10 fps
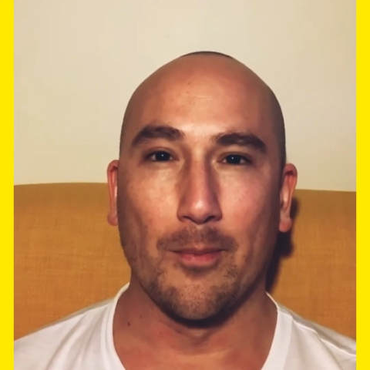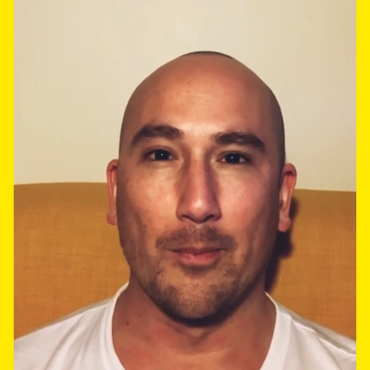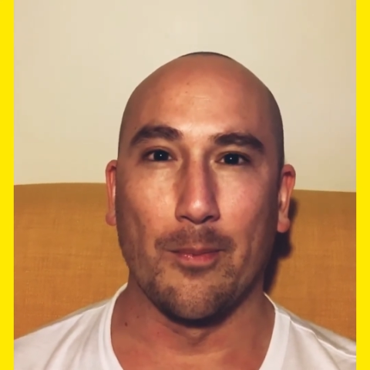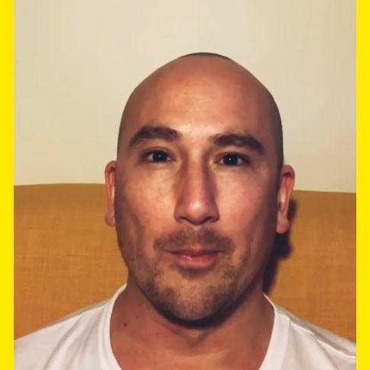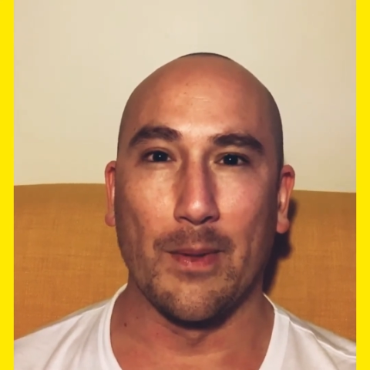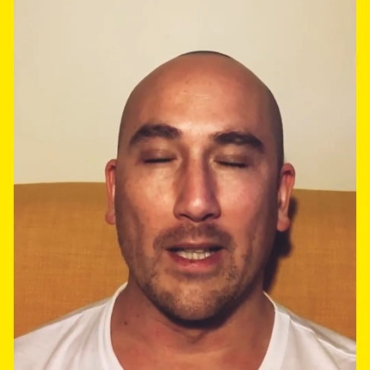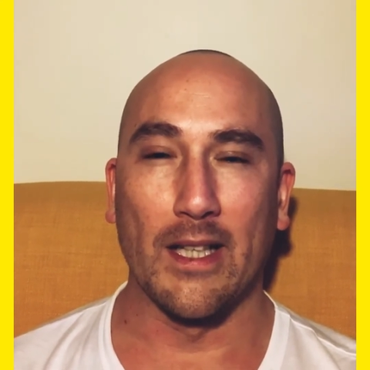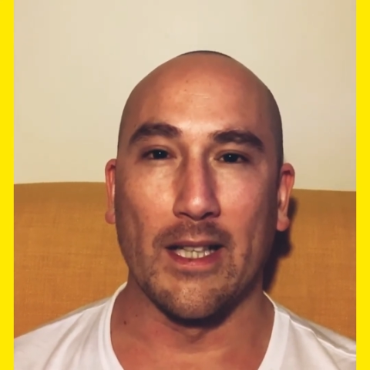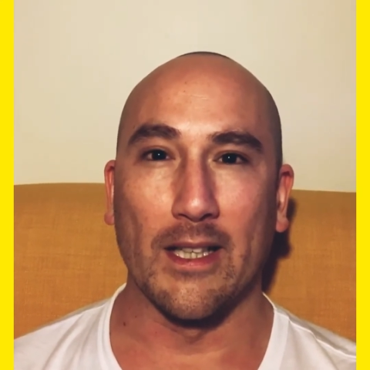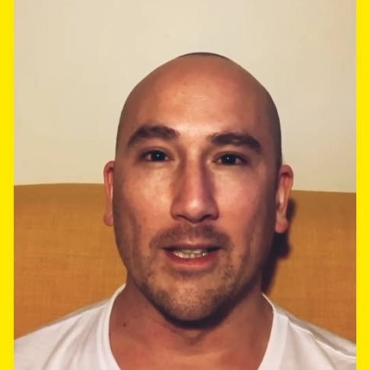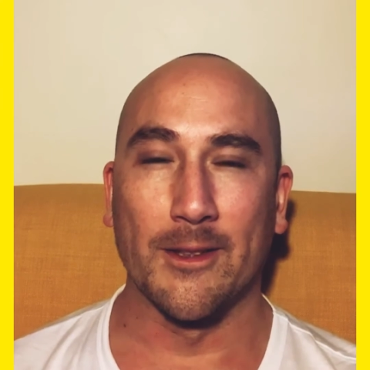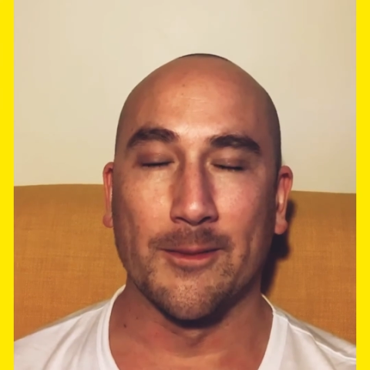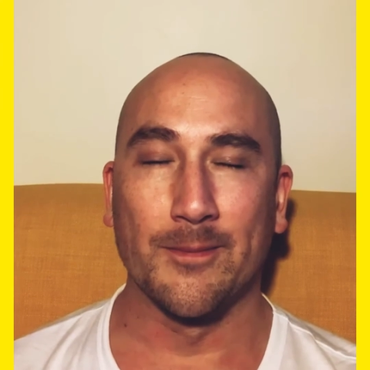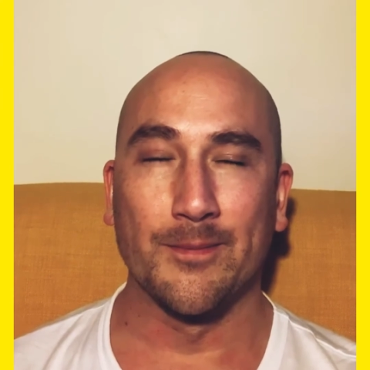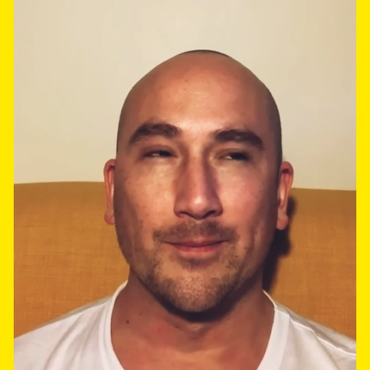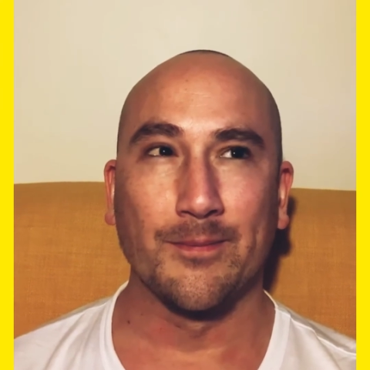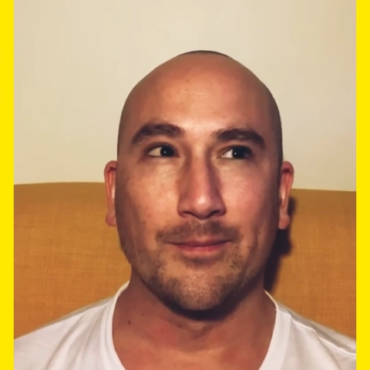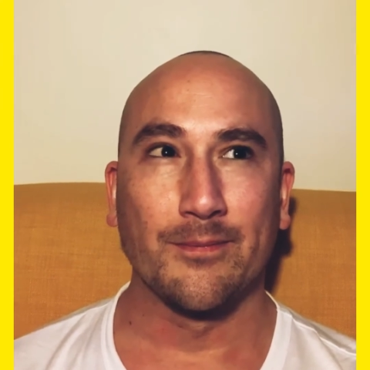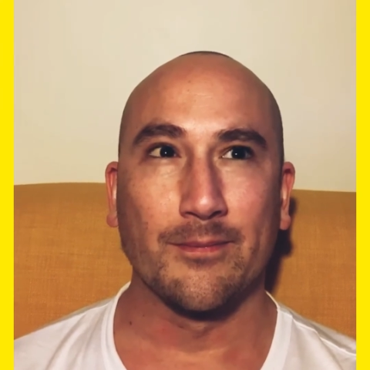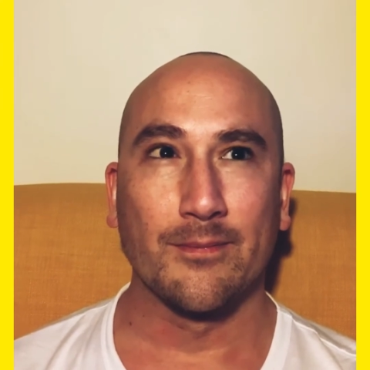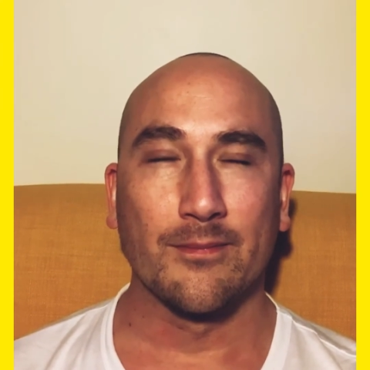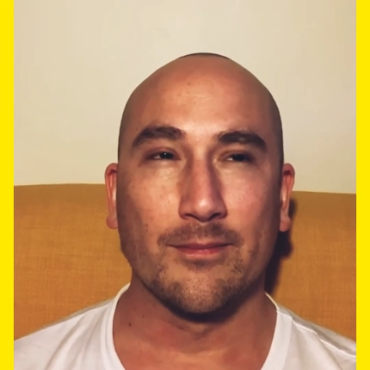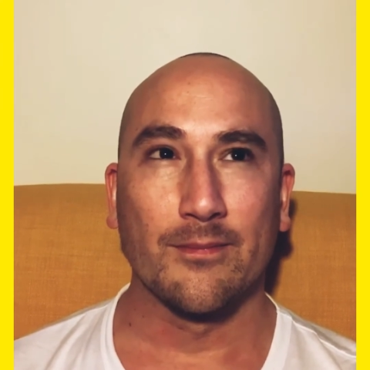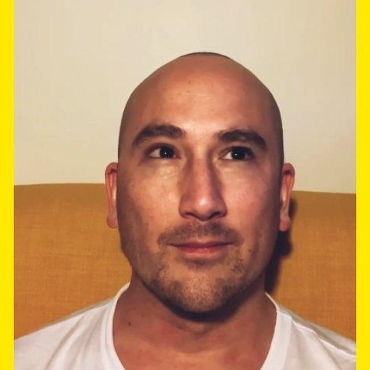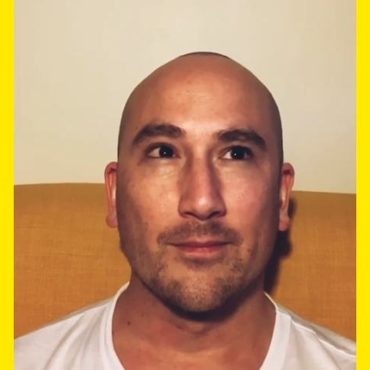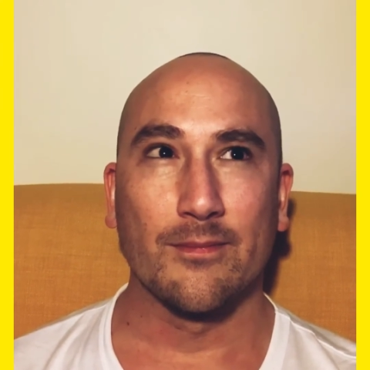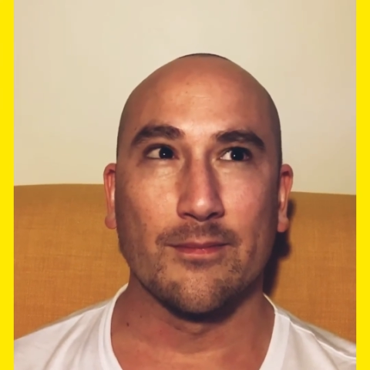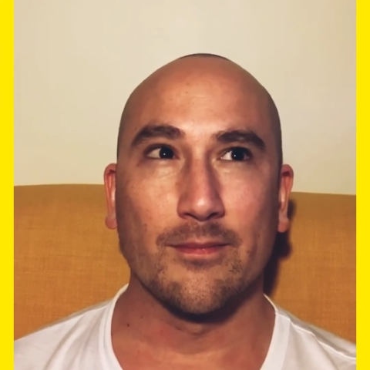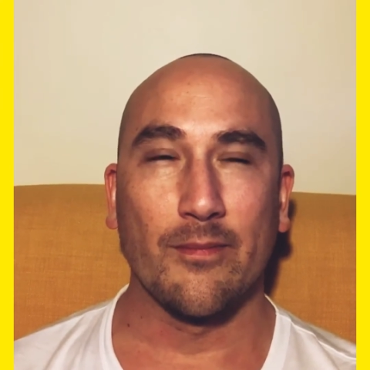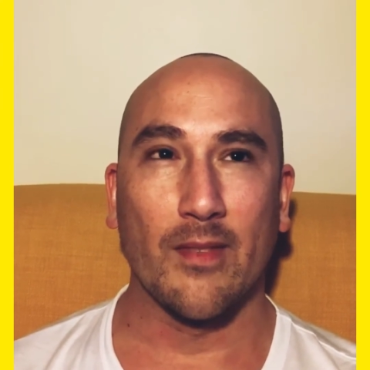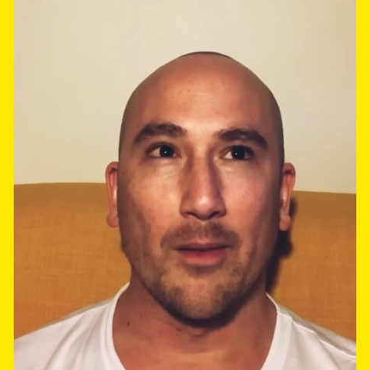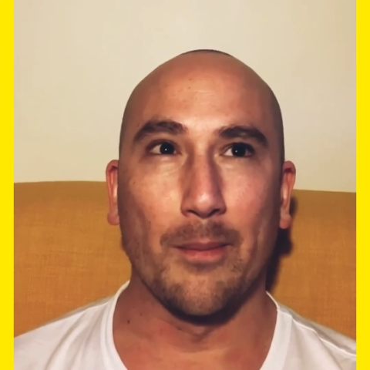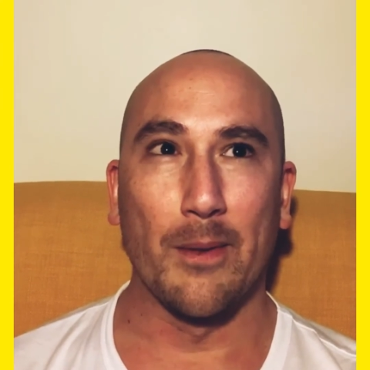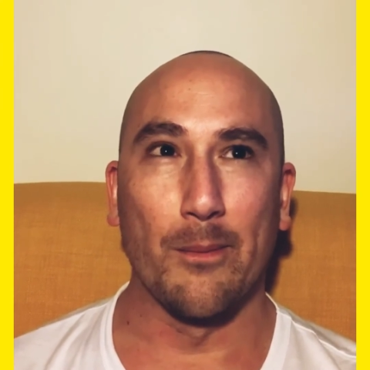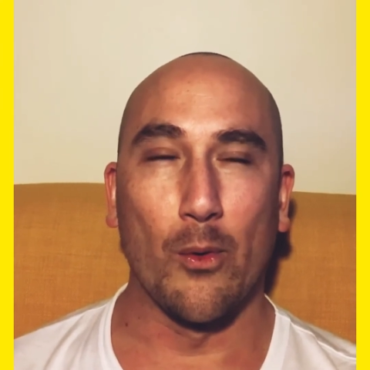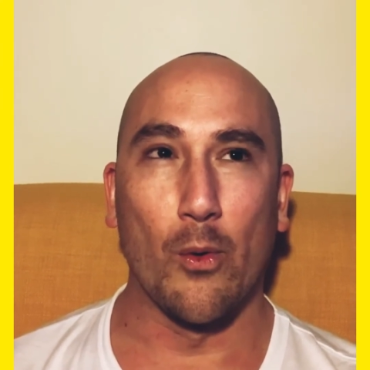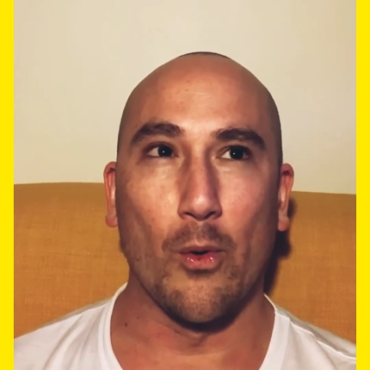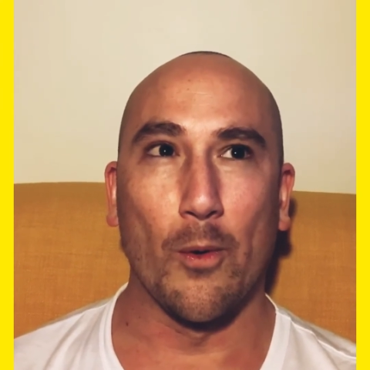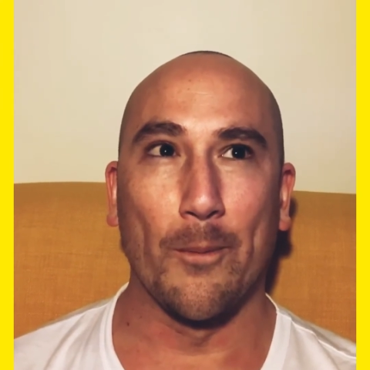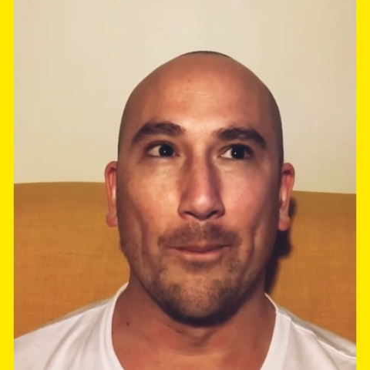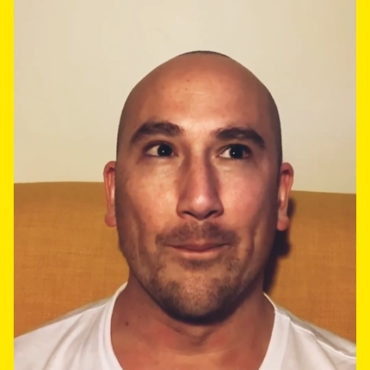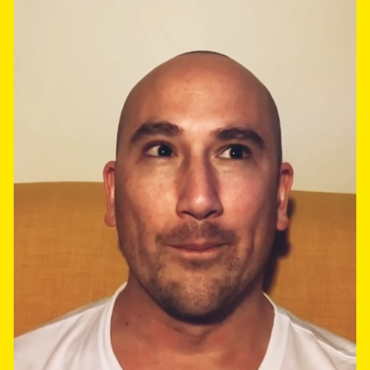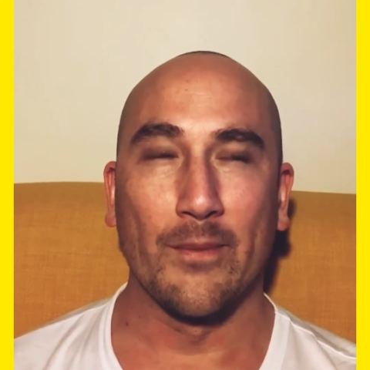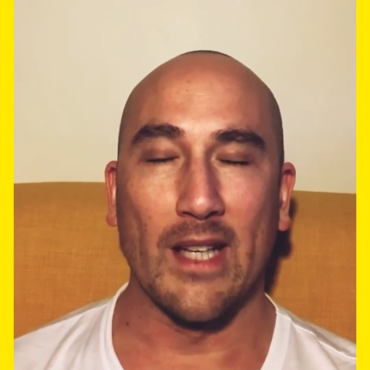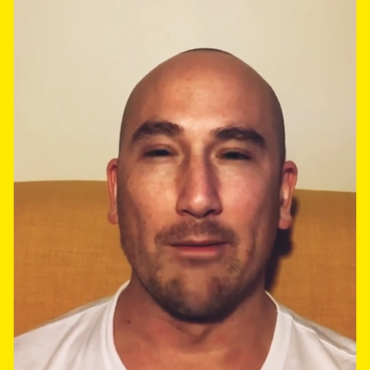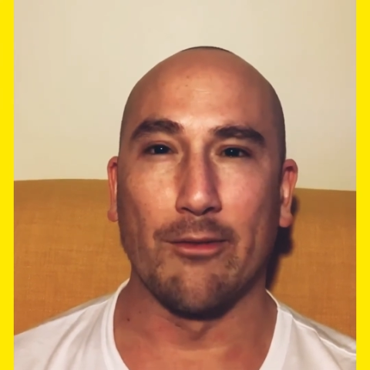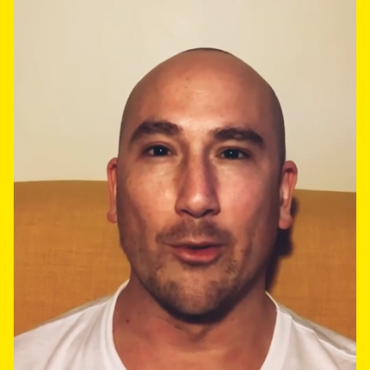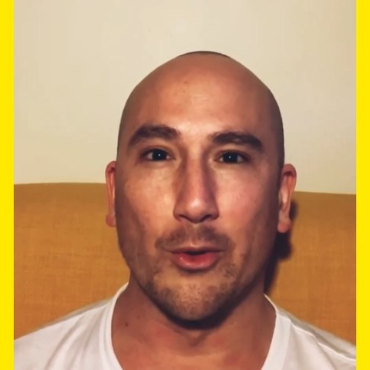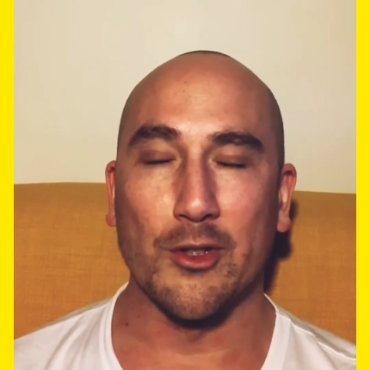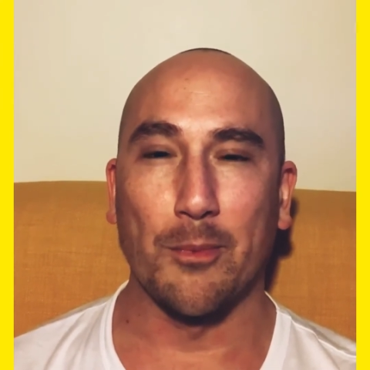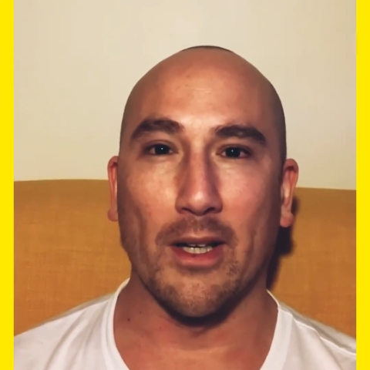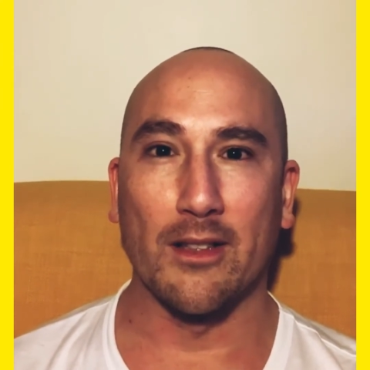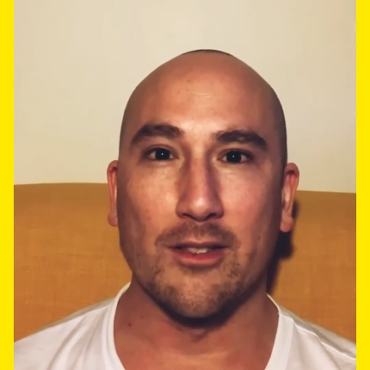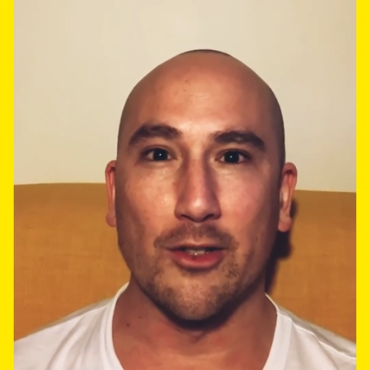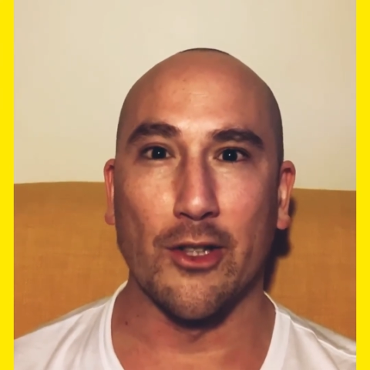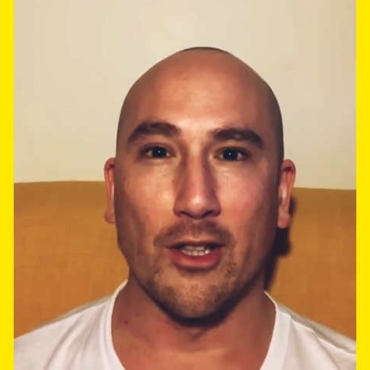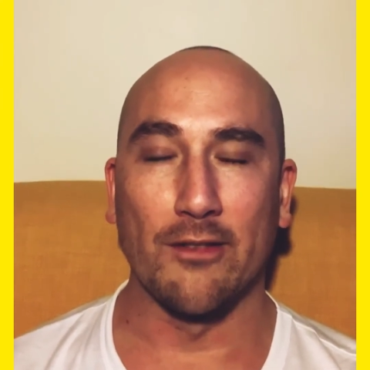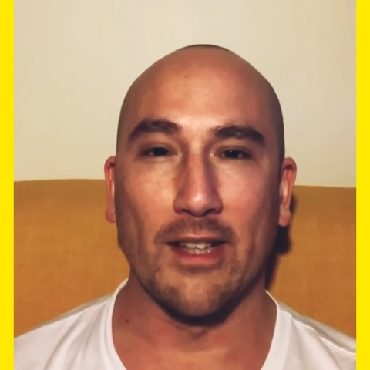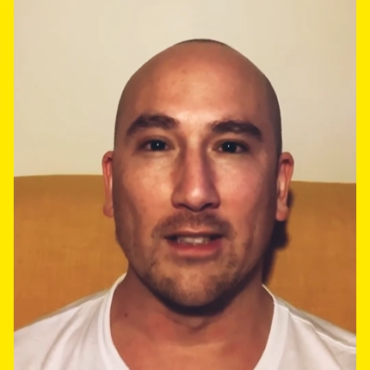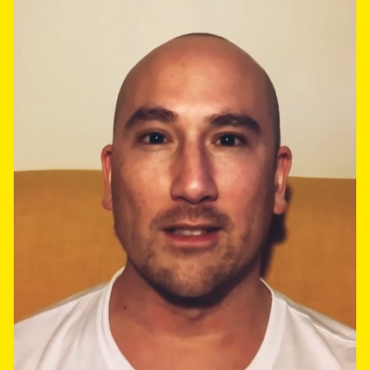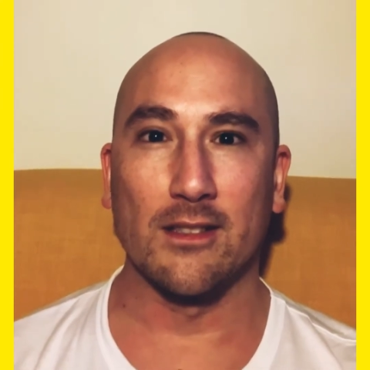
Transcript: being a bit more influenced by external events,